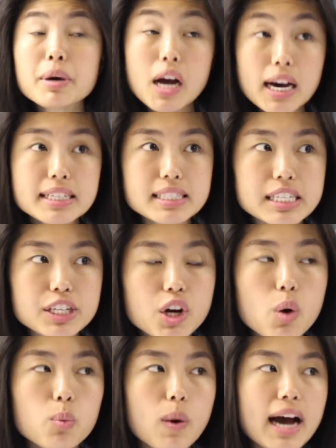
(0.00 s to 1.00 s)
But honestly, you
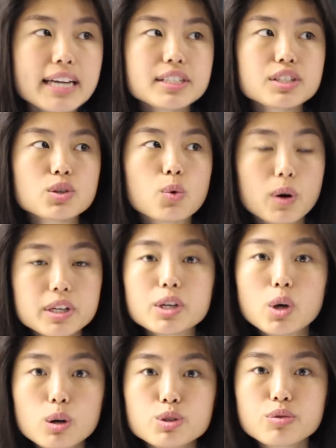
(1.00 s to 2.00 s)
know, why does quirky
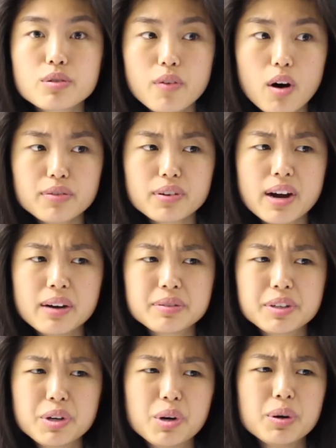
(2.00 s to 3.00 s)
culture revolve
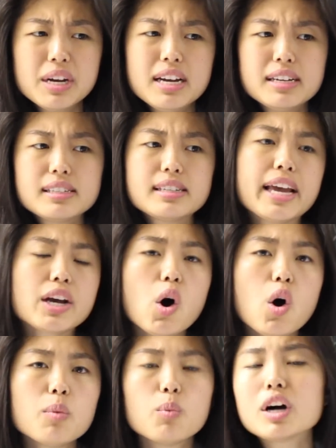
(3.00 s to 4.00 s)
around, you know, staying
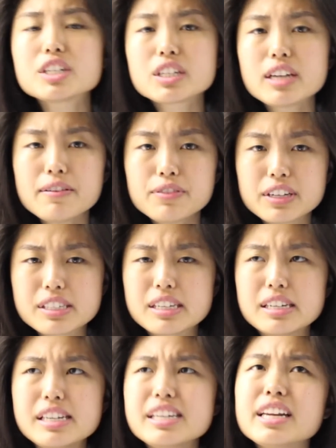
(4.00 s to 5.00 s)
home, watching Netflix,
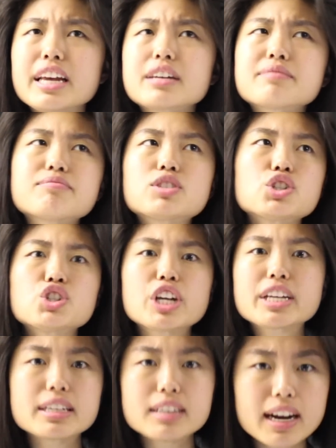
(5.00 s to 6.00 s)
and eating
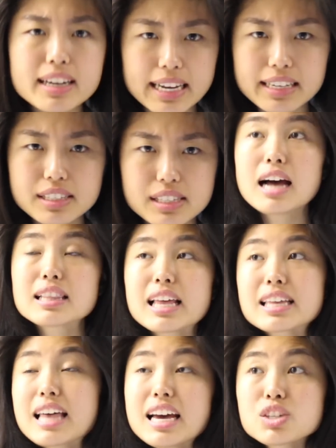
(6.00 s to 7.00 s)
chicken nuggets?
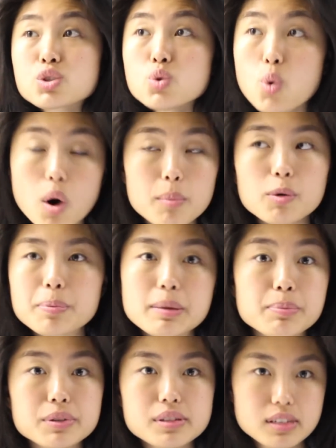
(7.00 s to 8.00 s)
Like, that is normal
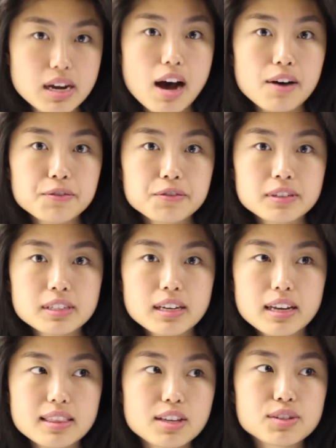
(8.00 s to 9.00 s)
people stuff.
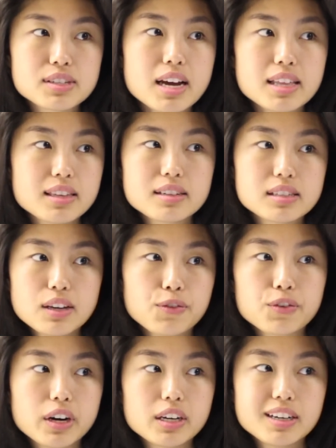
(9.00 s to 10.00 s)
There's nothing
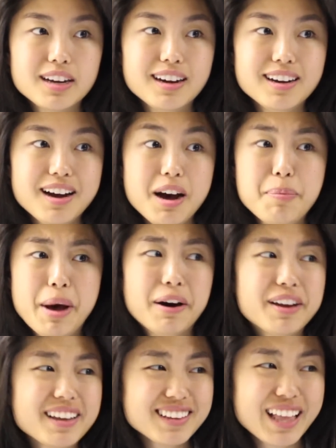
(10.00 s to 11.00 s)
different
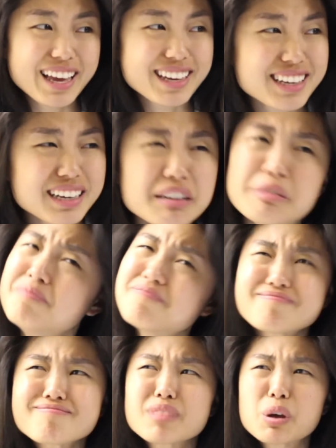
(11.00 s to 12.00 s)
about it, like,
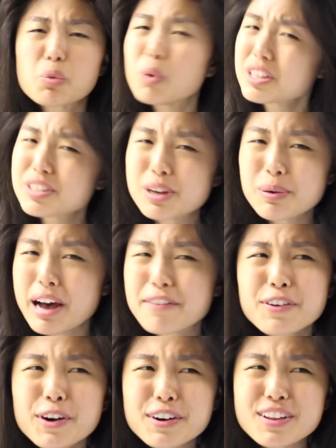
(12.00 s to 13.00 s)
whatsoever.